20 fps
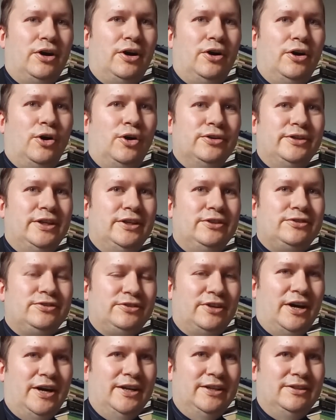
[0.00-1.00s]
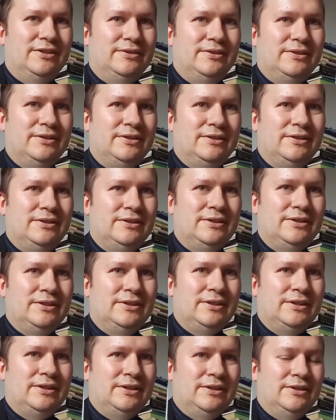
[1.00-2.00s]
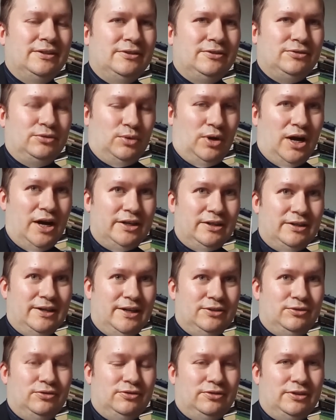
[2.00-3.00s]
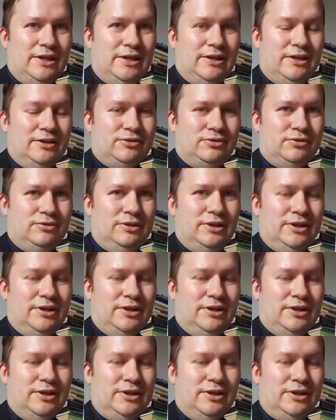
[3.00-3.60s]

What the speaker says: are on his side. So I'd like to say, like